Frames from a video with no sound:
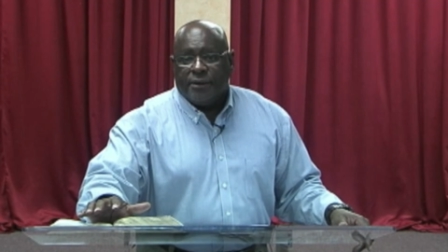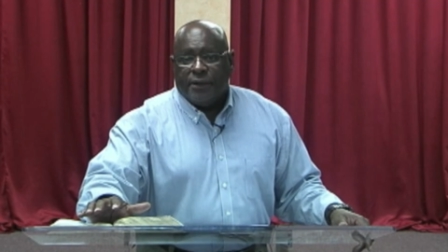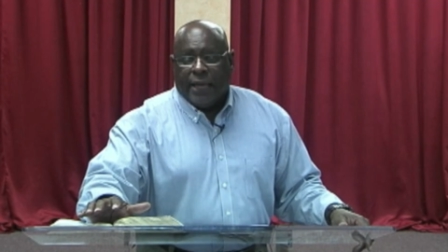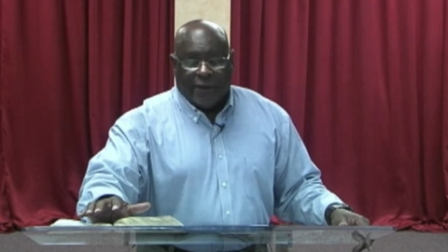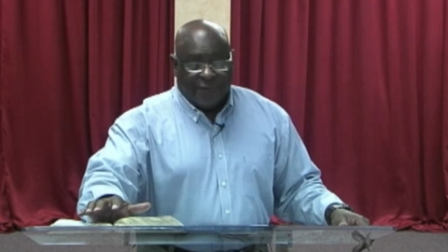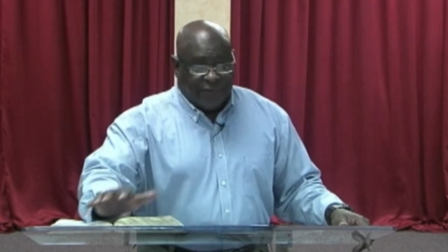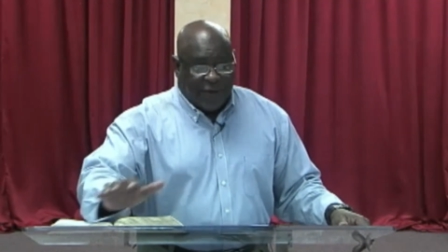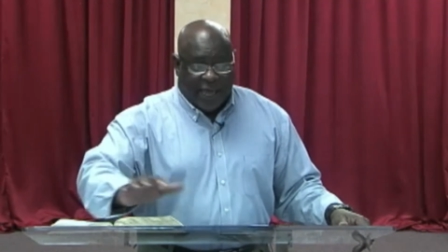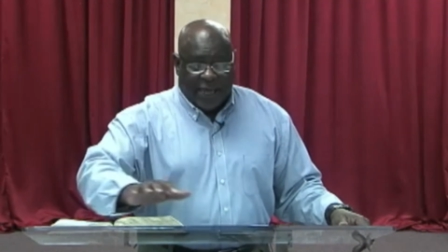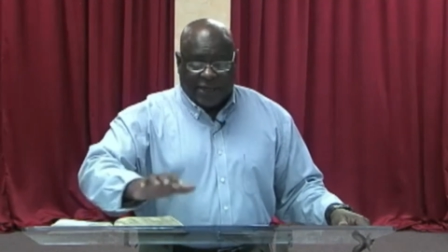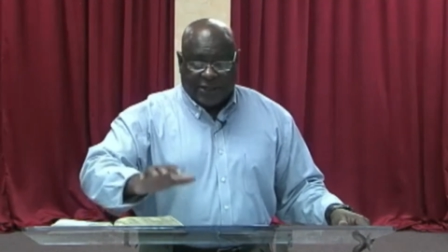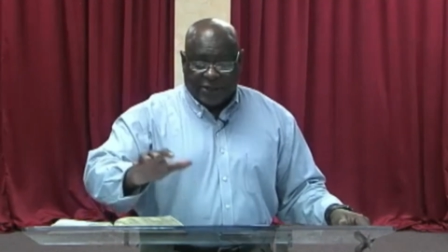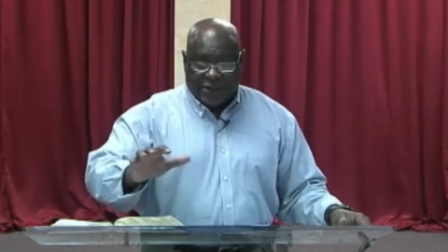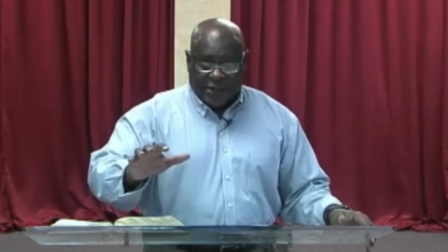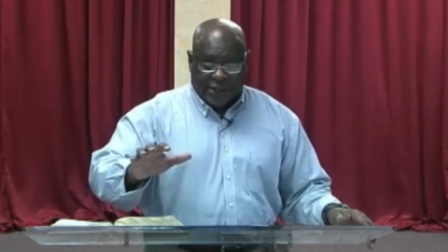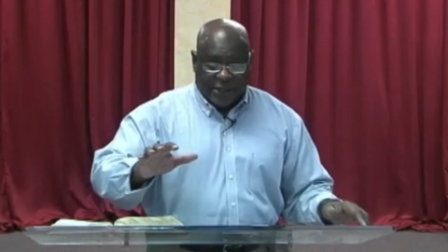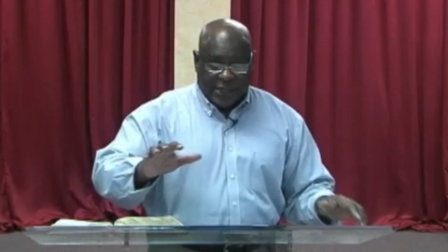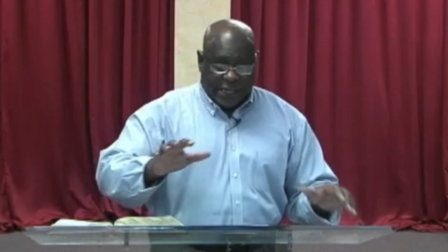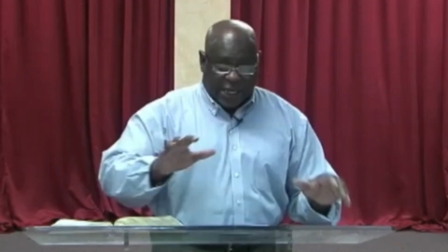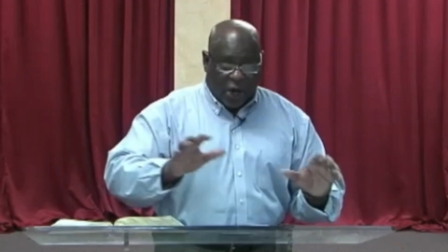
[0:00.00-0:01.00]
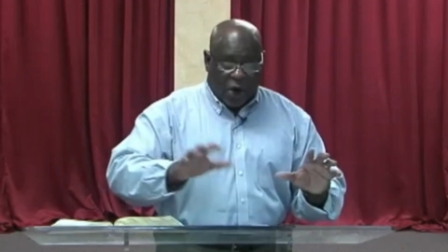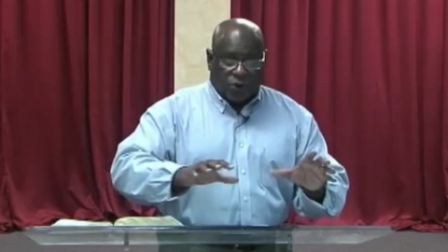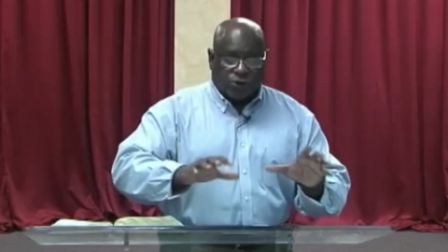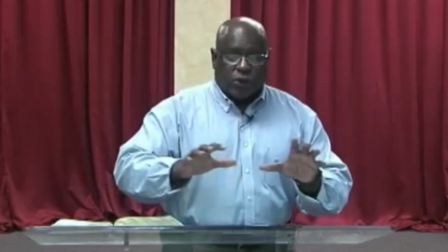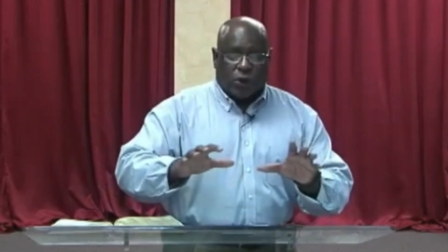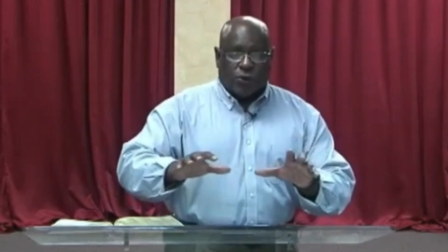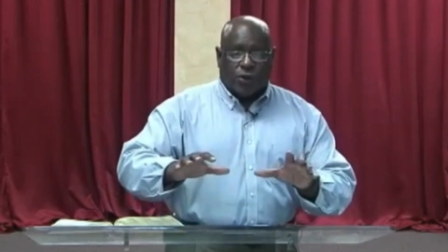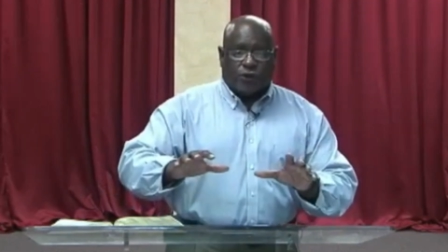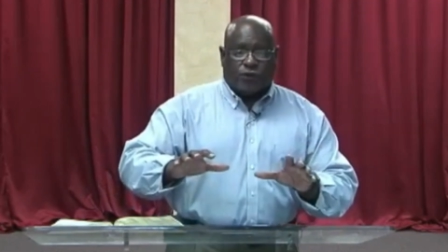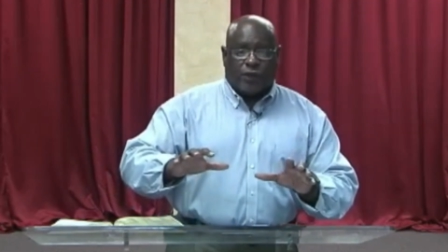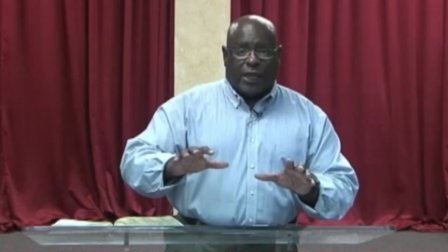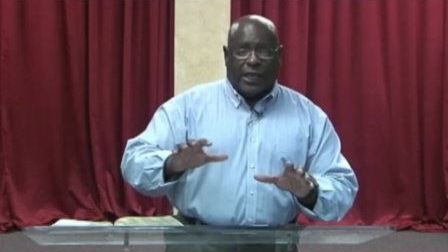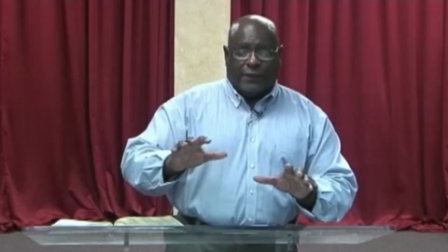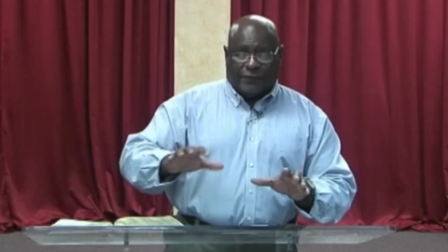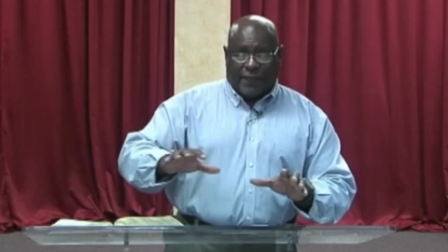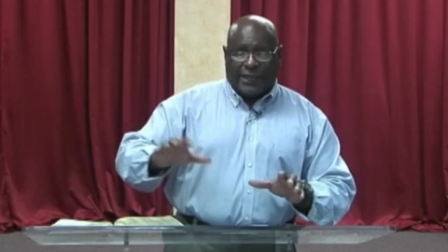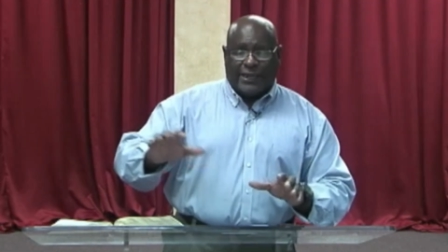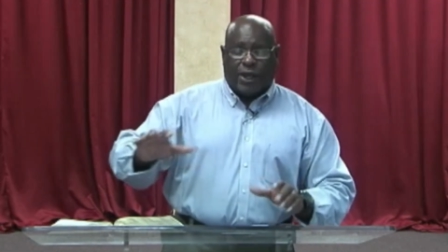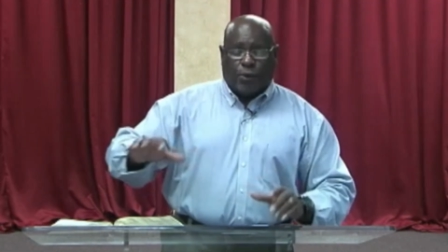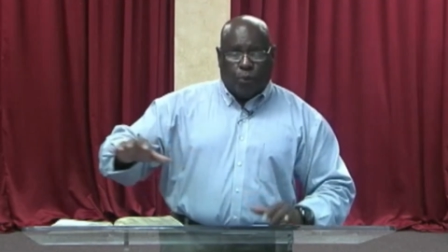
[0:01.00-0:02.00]
In fact, it goes on to say, and
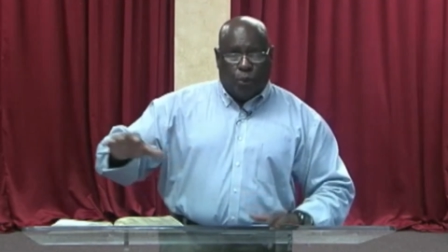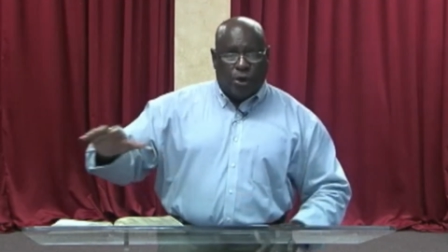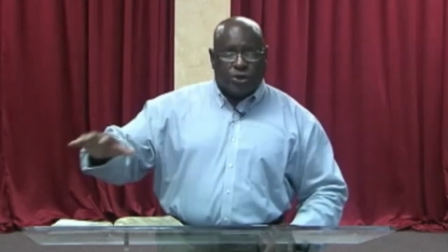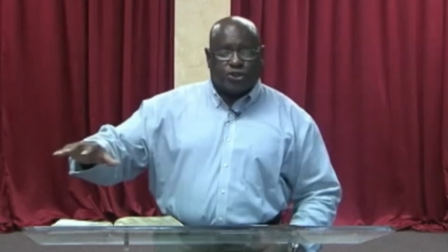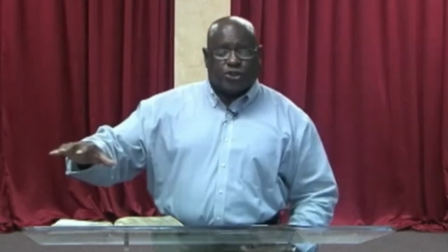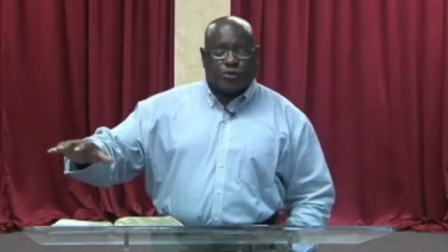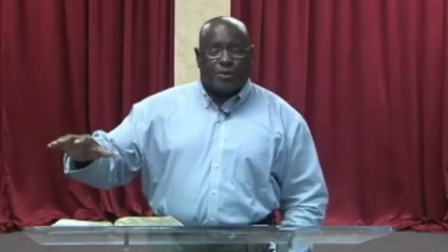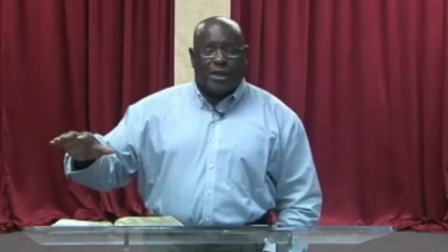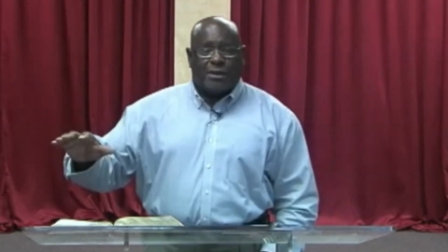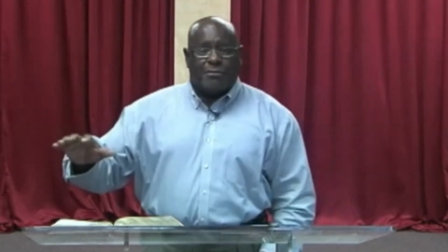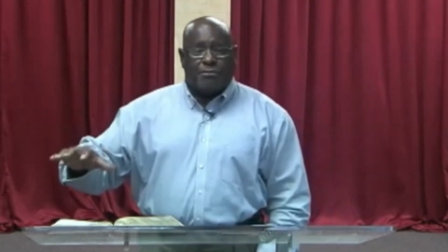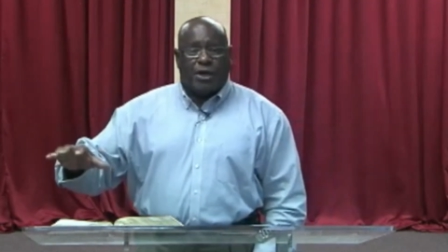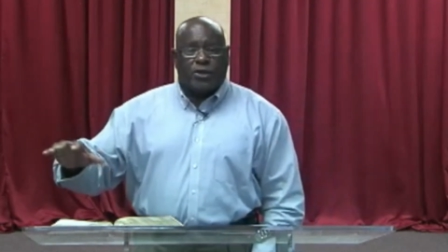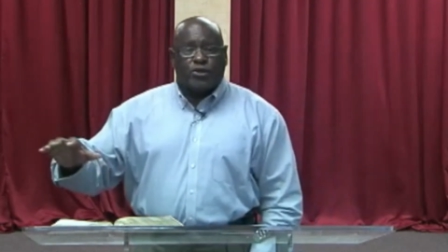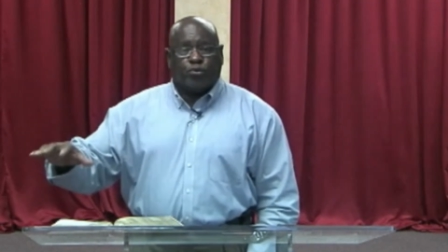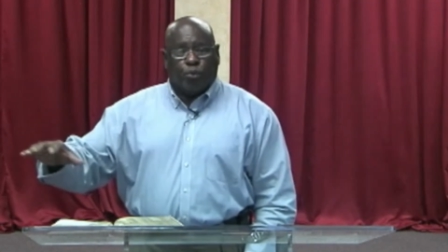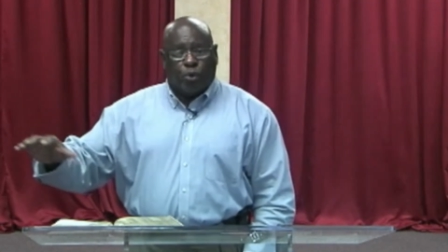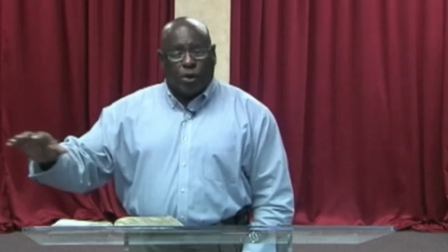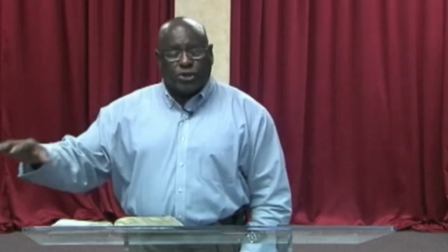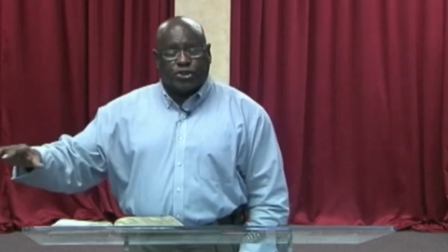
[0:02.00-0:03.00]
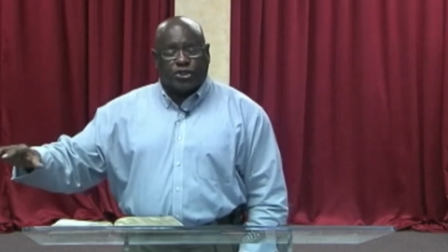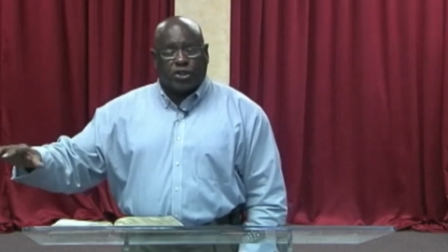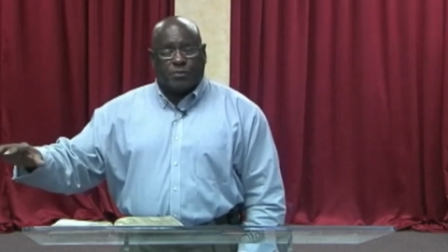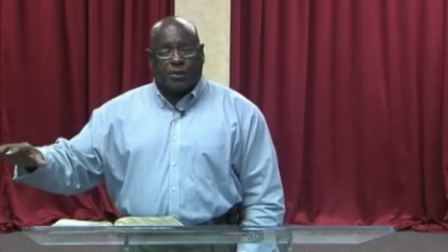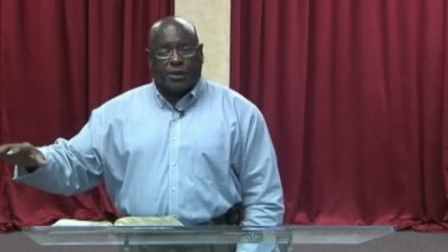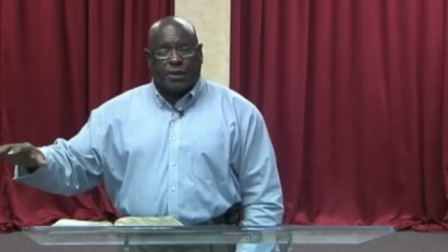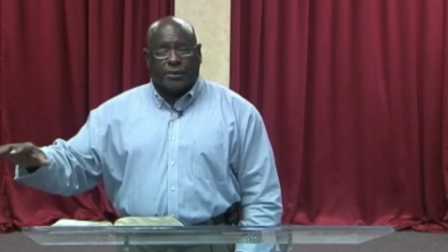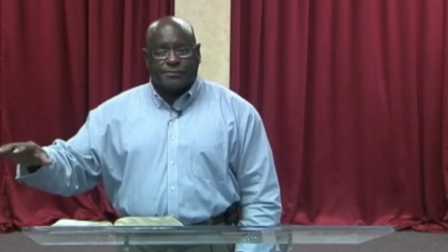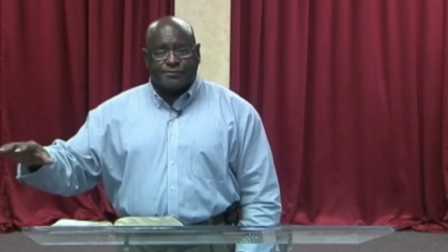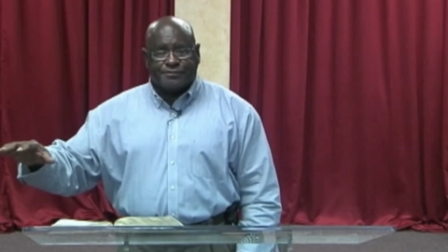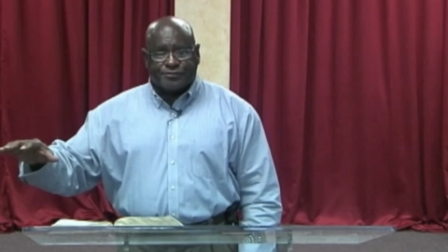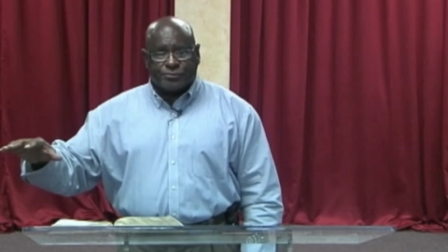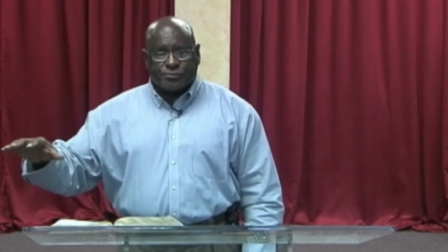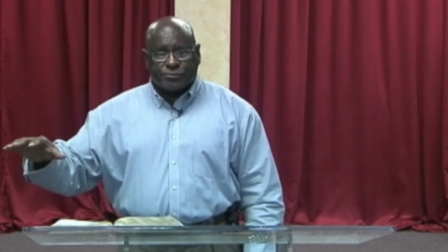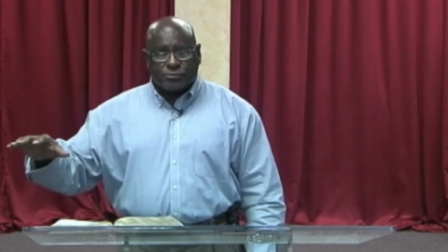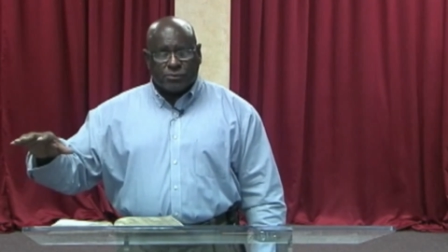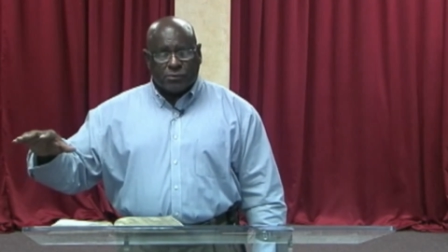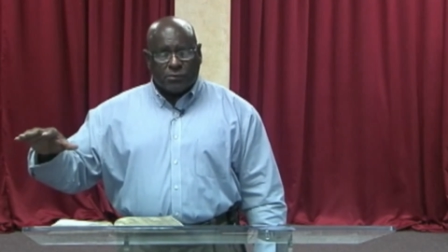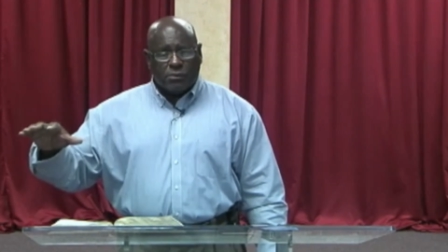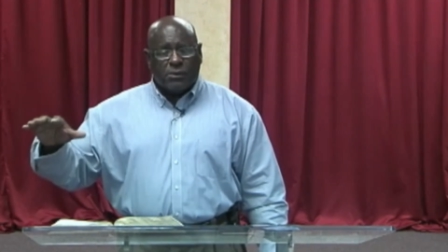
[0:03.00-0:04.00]
they that worship him must worship him
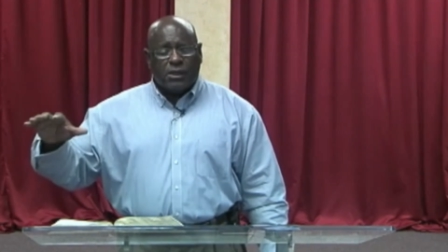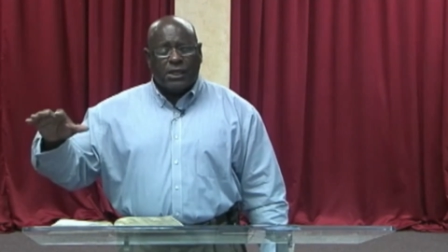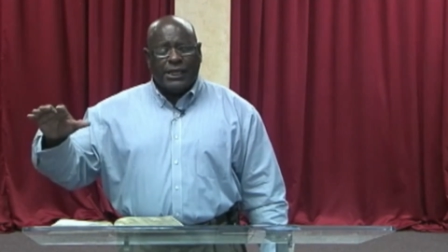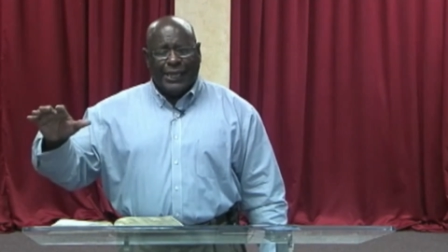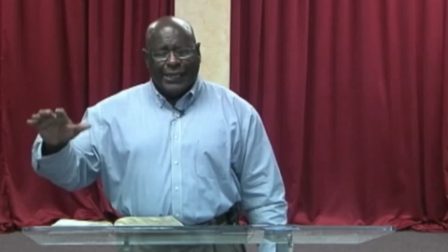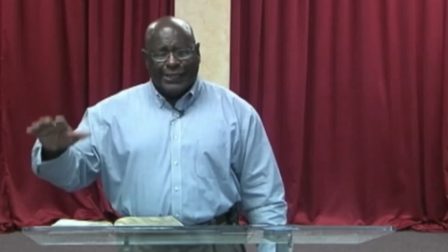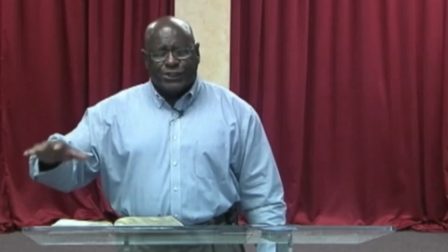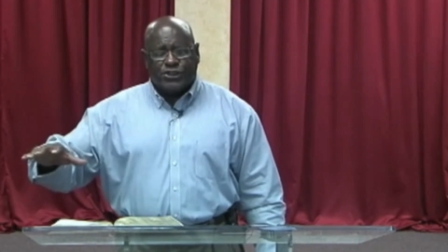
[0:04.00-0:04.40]
in